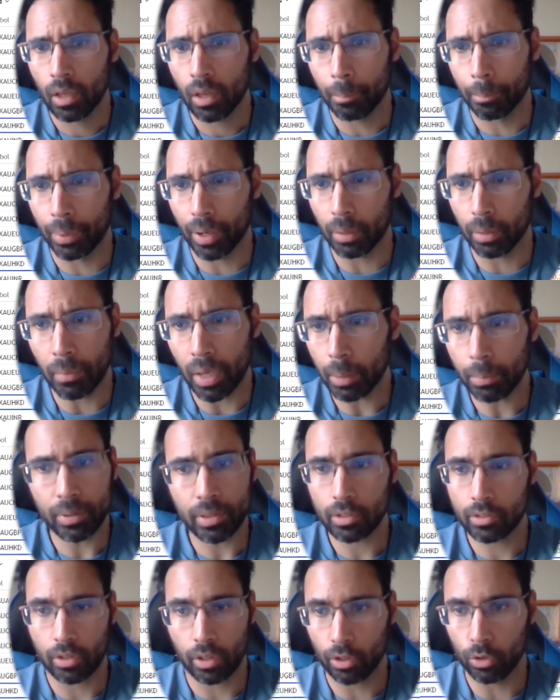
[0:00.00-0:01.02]
But maybe
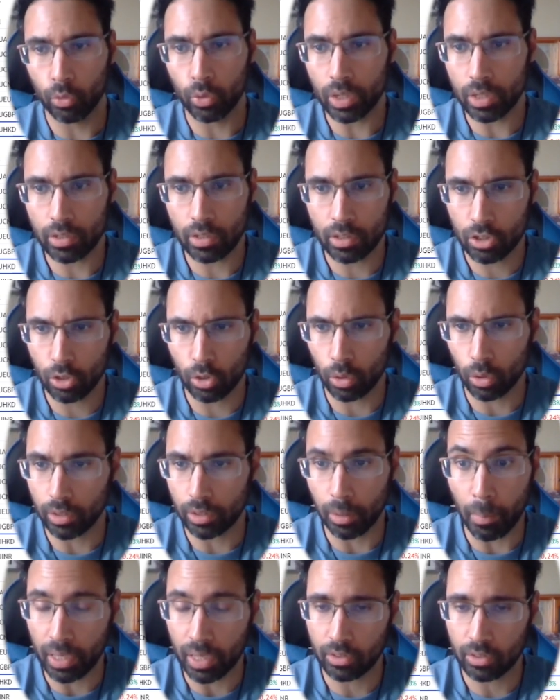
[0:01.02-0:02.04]
there's other reasons,
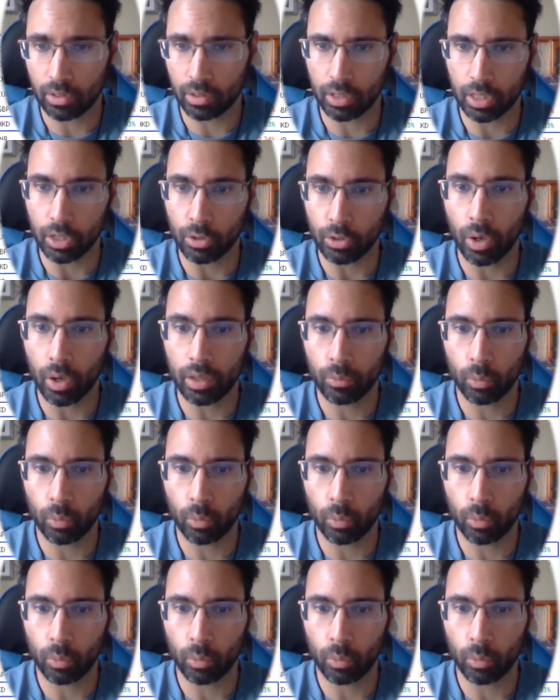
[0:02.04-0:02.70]
domestically, right?